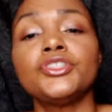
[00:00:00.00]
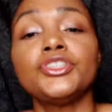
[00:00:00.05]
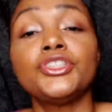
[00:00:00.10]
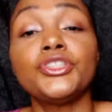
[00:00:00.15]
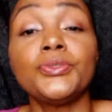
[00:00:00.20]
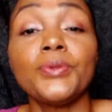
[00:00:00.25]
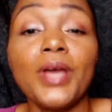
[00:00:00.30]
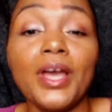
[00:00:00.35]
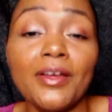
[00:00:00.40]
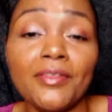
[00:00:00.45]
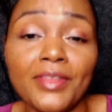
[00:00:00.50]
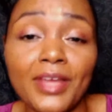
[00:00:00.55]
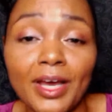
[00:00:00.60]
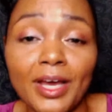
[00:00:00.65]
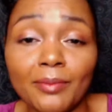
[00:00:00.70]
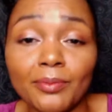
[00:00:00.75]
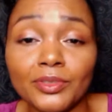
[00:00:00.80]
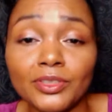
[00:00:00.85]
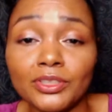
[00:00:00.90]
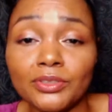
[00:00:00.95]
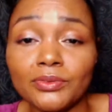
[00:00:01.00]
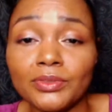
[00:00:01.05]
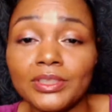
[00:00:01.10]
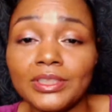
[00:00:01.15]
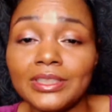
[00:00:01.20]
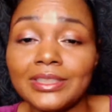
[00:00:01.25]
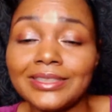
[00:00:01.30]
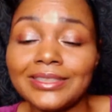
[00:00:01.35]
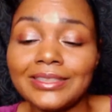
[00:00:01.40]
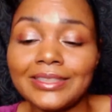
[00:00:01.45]
Do you have the
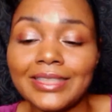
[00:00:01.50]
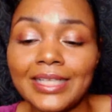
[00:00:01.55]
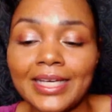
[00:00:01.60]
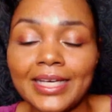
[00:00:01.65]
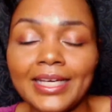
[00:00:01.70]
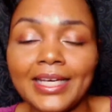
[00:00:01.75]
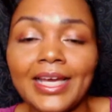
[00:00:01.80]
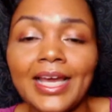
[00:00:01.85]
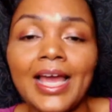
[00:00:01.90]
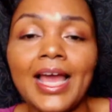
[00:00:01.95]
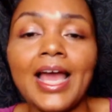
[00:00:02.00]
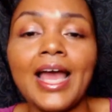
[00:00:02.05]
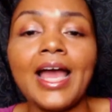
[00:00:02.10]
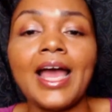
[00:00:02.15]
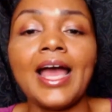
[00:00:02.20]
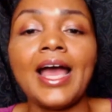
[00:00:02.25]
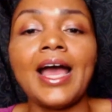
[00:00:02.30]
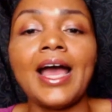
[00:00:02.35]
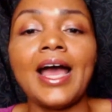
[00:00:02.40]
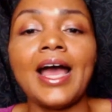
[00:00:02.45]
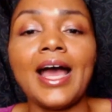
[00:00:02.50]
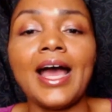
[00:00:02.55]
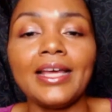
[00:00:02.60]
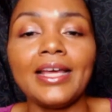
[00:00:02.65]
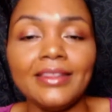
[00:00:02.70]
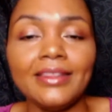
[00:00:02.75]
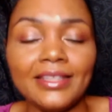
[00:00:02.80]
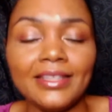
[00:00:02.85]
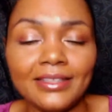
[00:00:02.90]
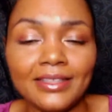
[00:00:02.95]
opportunity to say, I
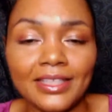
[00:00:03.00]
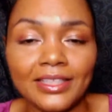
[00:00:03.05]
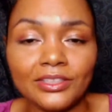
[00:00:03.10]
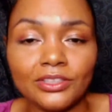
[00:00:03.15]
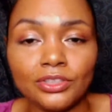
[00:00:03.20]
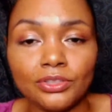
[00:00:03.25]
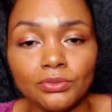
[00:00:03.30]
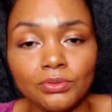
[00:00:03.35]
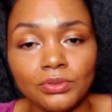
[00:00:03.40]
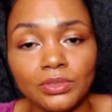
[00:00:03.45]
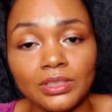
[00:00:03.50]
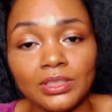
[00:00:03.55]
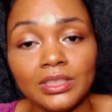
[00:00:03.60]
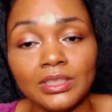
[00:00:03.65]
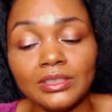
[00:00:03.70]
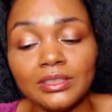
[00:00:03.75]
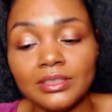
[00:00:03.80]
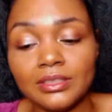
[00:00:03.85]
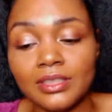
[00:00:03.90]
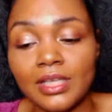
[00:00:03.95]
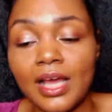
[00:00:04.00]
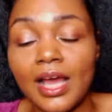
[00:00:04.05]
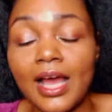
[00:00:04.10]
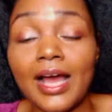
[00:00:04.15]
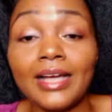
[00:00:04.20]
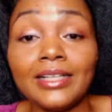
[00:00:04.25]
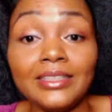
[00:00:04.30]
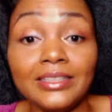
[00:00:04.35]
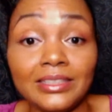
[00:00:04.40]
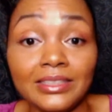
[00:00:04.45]
think that due to this,
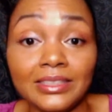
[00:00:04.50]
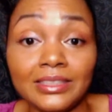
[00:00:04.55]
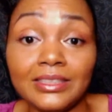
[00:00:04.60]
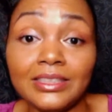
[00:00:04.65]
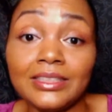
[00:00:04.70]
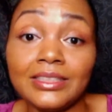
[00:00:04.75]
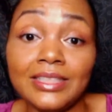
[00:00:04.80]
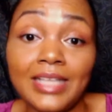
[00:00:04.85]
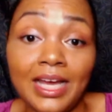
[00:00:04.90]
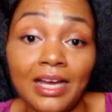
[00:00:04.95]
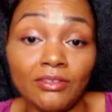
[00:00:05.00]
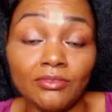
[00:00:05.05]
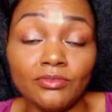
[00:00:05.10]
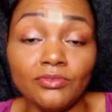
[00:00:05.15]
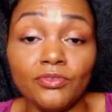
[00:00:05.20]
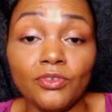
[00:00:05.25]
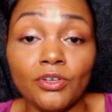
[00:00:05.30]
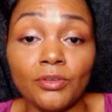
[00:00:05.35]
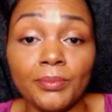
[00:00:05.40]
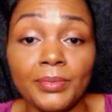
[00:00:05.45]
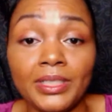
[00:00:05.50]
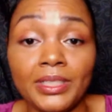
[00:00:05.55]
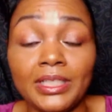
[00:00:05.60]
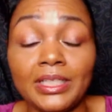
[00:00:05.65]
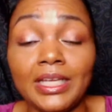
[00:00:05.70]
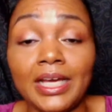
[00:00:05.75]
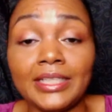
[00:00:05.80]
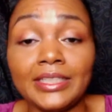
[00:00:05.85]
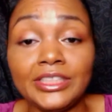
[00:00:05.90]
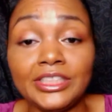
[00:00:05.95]
I need to sit down for a minute
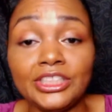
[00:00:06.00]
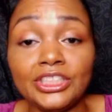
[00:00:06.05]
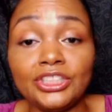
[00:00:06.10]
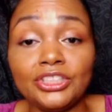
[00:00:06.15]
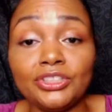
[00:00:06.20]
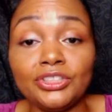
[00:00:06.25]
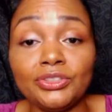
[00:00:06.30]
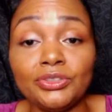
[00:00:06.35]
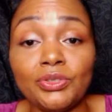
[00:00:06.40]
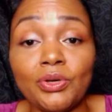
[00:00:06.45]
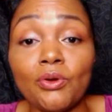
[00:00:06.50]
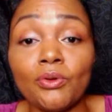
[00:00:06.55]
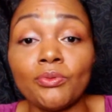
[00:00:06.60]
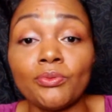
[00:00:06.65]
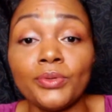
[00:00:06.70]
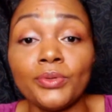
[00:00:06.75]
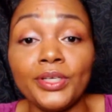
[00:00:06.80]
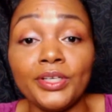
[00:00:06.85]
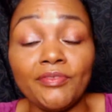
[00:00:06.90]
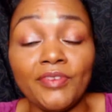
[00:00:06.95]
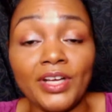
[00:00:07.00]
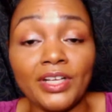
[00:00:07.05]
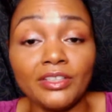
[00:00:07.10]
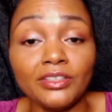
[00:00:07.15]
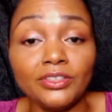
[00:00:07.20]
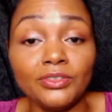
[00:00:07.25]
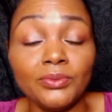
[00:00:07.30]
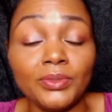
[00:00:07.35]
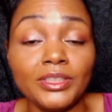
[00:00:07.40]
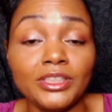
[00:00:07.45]
and I need to
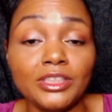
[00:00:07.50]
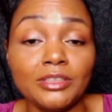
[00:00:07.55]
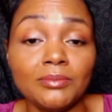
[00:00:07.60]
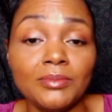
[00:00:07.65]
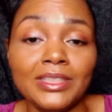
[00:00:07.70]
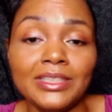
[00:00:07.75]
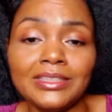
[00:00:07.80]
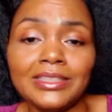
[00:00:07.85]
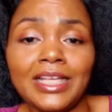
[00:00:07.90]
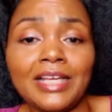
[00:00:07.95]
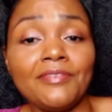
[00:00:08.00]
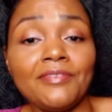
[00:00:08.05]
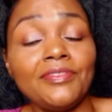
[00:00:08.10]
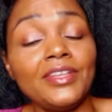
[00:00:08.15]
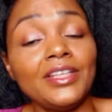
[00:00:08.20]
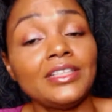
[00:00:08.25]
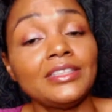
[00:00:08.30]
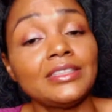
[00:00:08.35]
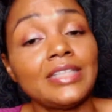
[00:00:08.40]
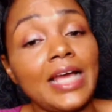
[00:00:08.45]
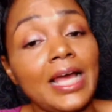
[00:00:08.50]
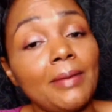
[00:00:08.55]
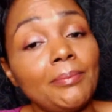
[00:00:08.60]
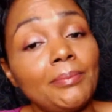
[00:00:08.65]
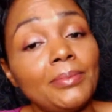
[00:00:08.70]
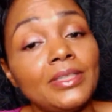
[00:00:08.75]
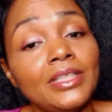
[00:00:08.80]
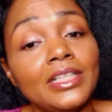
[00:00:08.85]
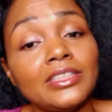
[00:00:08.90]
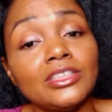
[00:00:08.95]
reevaluate some things? Have things
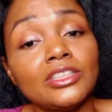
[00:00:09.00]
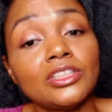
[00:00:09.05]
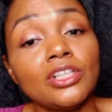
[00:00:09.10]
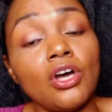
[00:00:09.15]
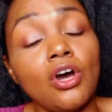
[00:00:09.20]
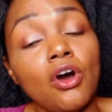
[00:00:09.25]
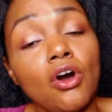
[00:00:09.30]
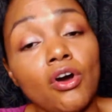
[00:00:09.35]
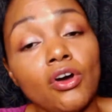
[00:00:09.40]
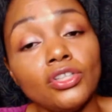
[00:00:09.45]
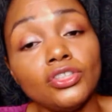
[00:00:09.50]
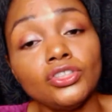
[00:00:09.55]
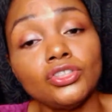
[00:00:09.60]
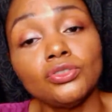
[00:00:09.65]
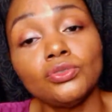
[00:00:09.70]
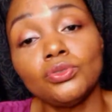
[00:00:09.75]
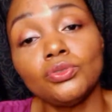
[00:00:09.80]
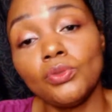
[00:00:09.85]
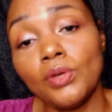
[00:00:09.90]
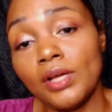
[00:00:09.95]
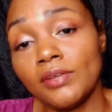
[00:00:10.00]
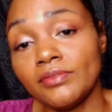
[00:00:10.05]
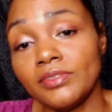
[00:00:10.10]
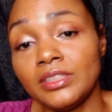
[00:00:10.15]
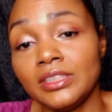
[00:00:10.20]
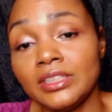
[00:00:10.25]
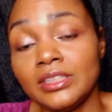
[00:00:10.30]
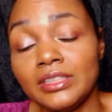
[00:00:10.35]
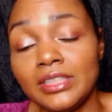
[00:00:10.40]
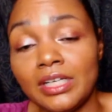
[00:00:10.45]
happen that's caused you to have to
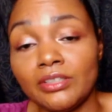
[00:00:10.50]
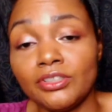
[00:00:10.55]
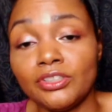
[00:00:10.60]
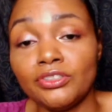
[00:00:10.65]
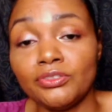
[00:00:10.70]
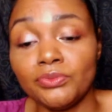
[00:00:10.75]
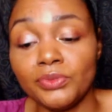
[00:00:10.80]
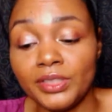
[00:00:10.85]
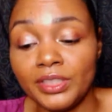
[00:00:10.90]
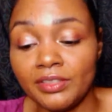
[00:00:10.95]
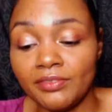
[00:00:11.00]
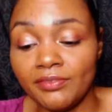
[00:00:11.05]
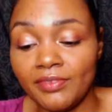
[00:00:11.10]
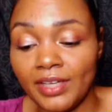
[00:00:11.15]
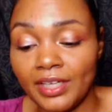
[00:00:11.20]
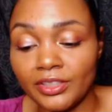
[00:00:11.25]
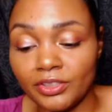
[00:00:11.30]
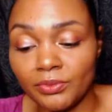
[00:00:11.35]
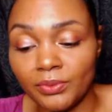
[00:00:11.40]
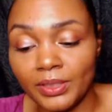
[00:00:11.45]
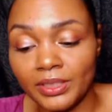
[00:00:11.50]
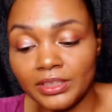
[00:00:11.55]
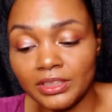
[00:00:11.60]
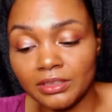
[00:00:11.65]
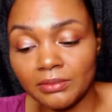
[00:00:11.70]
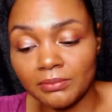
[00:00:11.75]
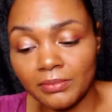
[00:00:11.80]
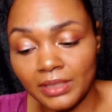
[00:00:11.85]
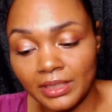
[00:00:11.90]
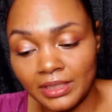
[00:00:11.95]
sit down and reevaluate
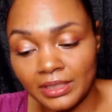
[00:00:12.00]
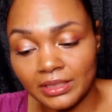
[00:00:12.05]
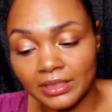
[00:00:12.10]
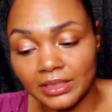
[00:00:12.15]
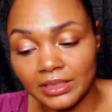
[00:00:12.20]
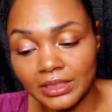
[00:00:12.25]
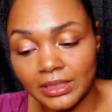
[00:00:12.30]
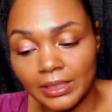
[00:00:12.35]
some things?